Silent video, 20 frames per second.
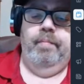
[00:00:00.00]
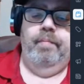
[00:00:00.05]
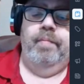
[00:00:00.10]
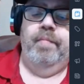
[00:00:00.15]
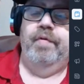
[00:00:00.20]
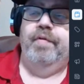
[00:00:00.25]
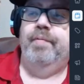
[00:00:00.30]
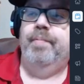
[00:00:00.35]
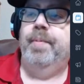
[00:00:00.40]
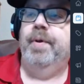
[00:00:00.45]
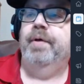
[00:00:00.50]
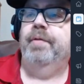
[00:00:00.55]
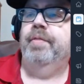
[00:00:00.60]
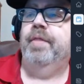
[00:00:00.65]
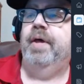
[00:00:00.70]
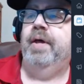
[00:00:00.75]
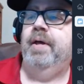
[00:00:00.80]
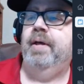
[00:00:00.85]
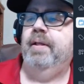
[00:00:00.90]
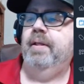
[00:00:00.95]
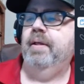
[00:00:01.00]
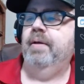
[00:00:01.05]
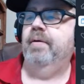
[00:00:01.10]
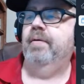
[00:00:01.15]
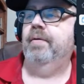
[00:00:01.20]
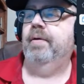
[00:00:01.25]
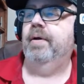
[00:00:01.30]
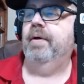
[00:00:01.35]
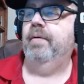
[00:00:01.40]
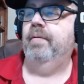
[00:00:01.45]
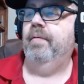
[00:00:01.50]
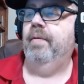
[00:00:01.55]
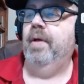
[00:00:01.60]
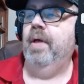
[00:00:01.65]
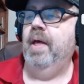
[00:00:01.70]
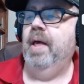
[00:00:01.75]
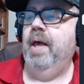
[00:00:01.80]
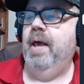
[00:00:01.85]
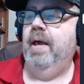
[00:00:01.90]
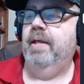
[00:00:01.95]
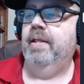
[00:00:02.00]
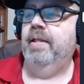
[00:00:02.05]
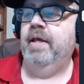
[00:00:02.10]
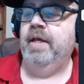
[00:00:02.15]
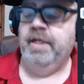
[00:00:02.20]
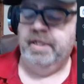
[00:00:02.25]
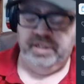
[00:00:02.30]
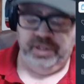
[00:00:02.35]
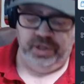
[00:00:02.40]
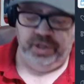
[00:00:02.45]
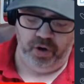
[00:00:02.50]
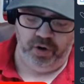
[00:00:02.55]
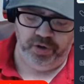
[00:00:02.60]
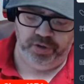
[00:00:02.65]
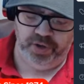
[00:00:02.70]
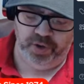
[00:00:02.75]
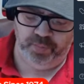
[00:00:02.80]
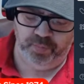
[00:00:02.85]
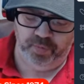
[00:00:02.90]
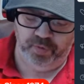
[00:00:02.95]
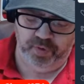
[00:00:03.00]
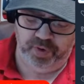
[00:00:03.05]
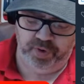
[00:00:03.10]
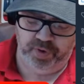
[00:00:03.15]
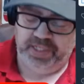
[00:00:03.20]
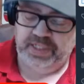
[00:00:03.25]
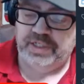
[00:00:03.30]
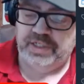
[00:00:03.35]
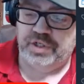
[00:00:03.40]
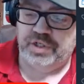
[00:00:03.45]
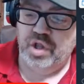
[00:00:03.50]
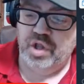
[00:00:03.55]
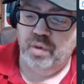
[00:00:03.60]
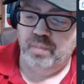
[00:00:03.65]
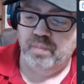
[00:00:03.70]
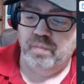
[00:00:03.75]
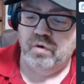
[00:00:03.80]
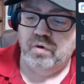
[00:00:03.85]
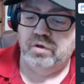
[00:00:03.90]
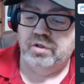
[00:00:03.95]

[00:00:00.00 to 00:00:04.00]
Spell that, there we go. And his card number is number